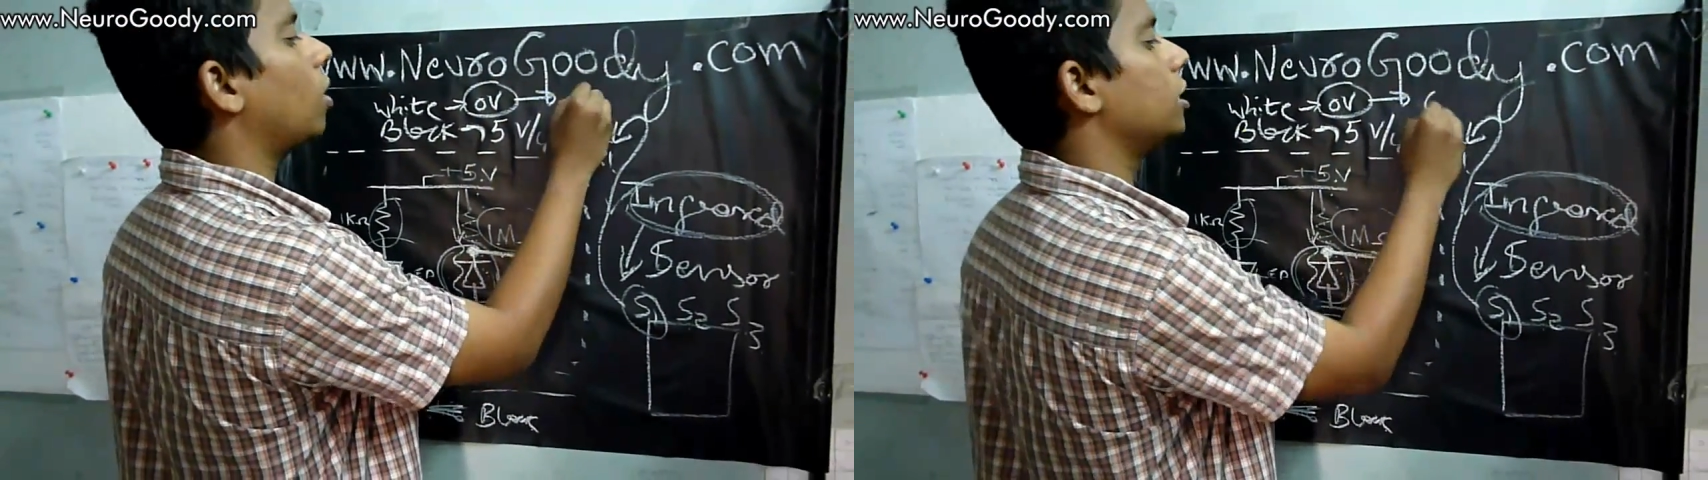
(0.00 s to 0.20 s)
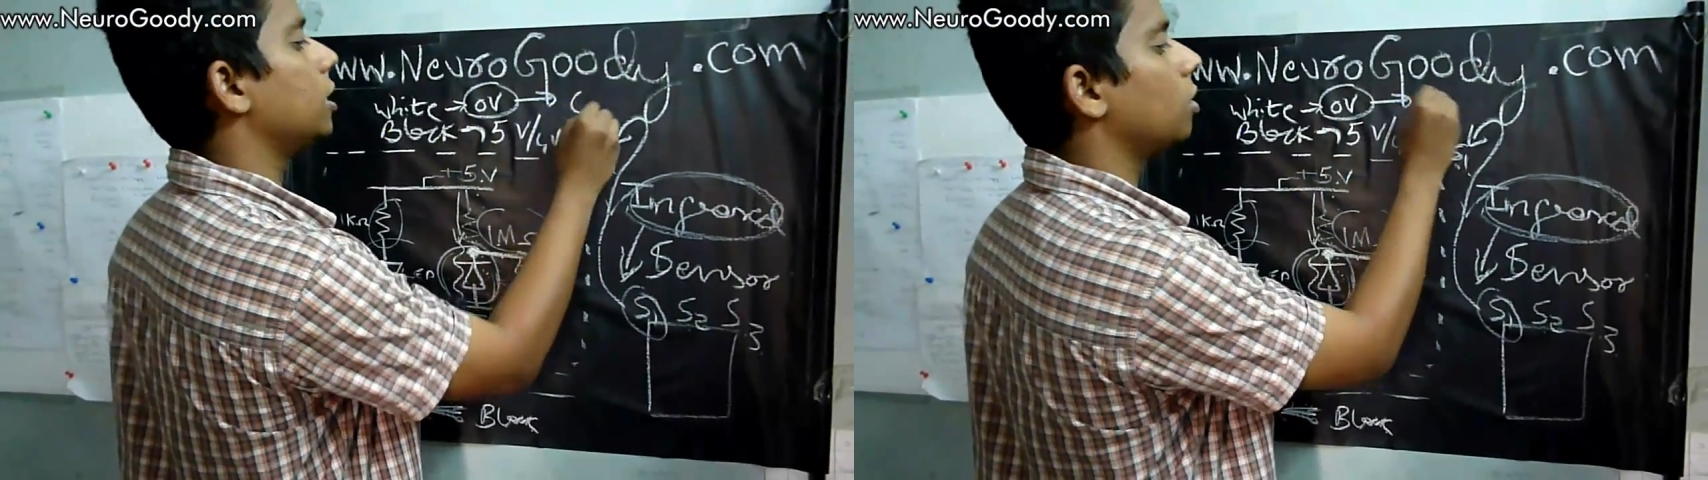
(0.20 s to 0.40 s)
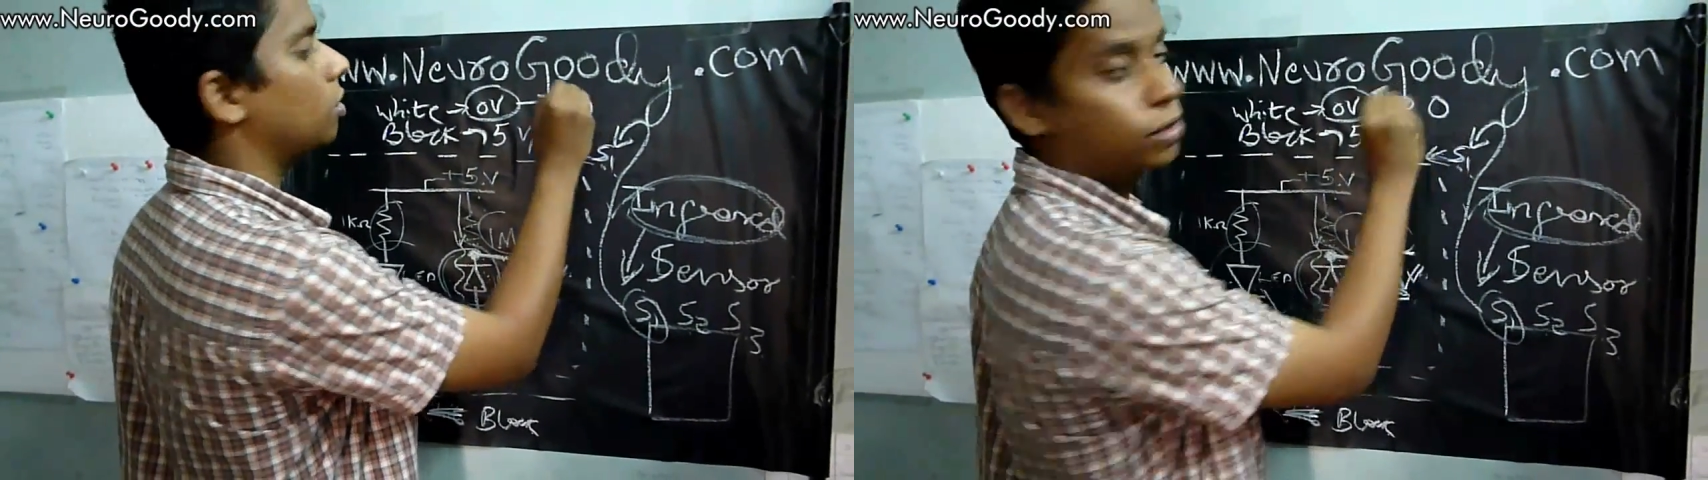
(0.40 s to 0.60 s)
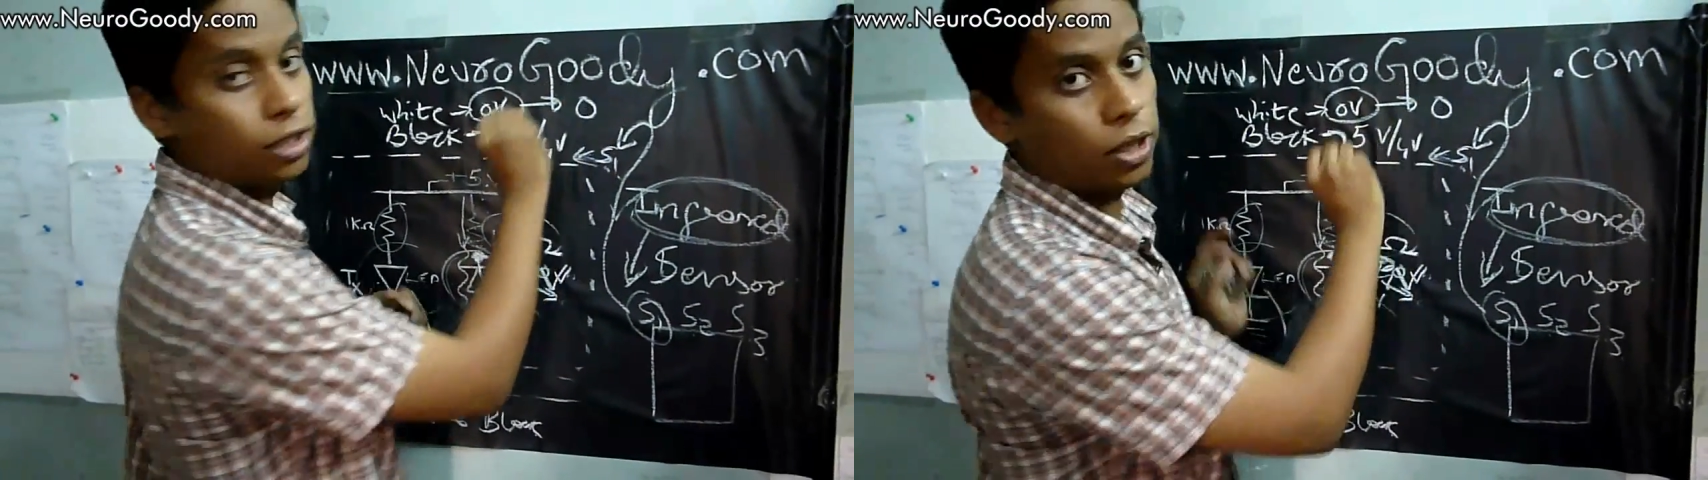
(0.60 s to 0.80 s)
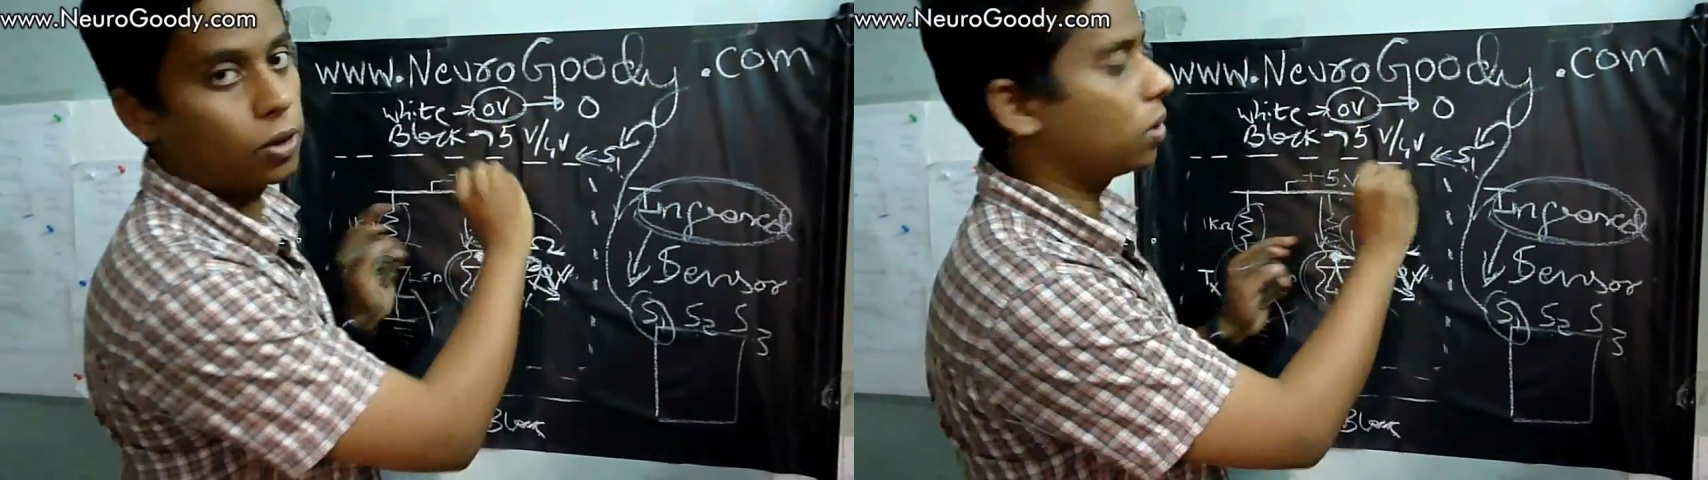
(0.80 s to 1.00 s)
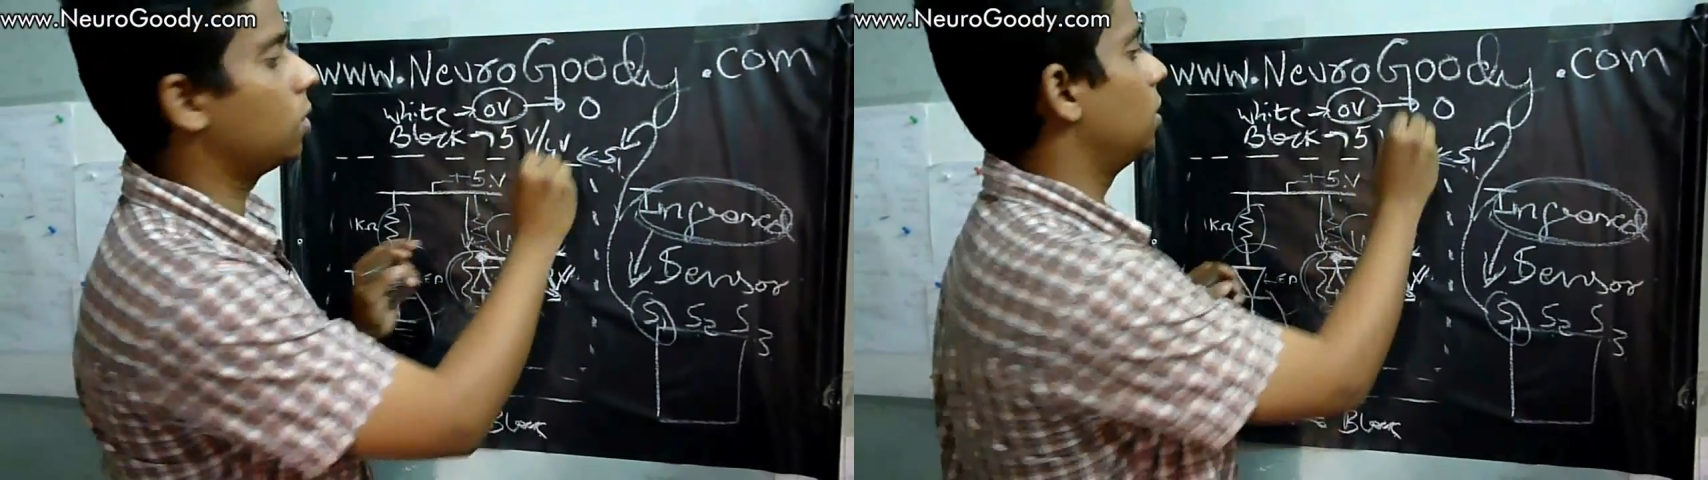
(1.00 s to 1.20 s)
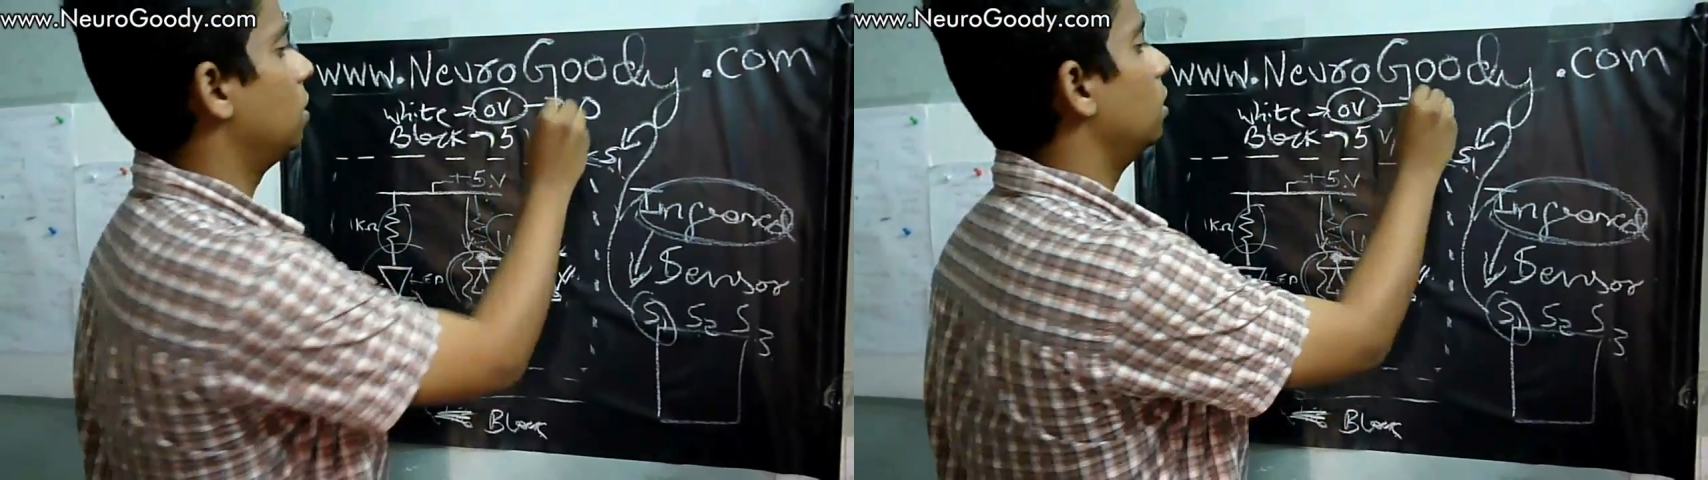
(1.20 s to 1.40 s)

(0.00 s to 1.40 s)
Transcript: logic of 0